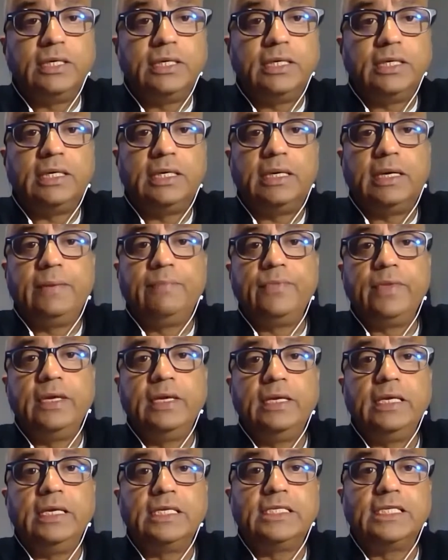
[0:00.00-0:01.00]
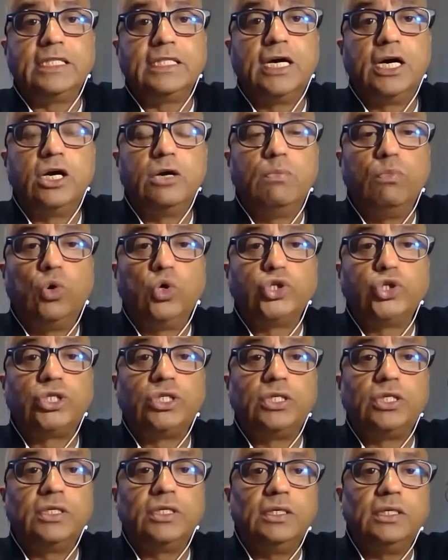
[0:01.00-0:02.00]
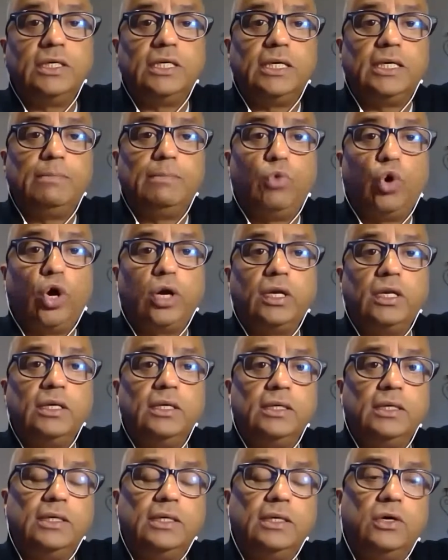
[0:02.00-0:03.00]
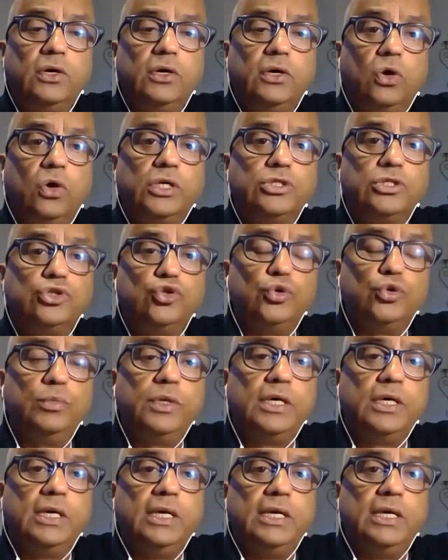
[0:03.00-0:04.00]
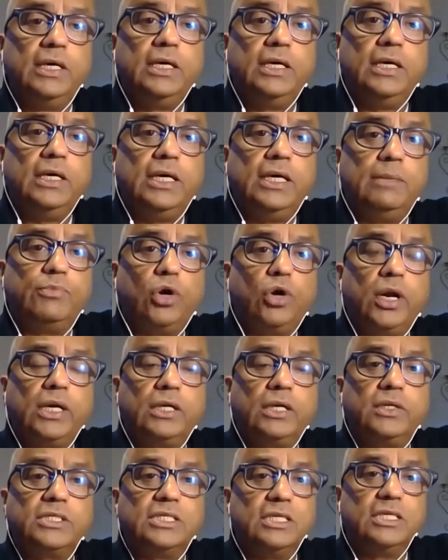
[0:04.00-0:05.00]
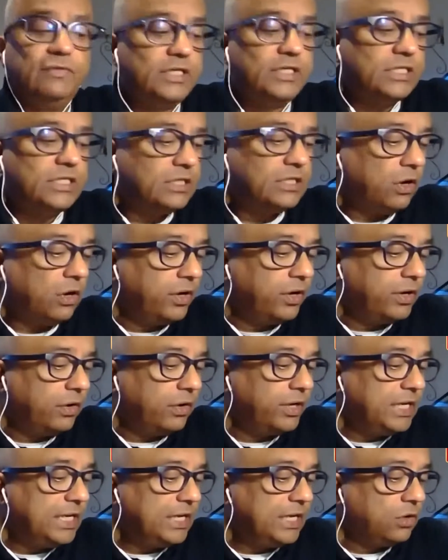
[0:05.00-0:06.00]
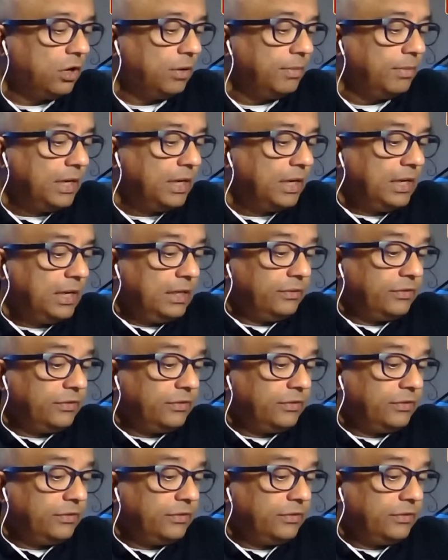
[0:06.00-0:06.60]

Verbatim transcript: Uh, it's the third most uh, bought or consumed product or service on on ecom.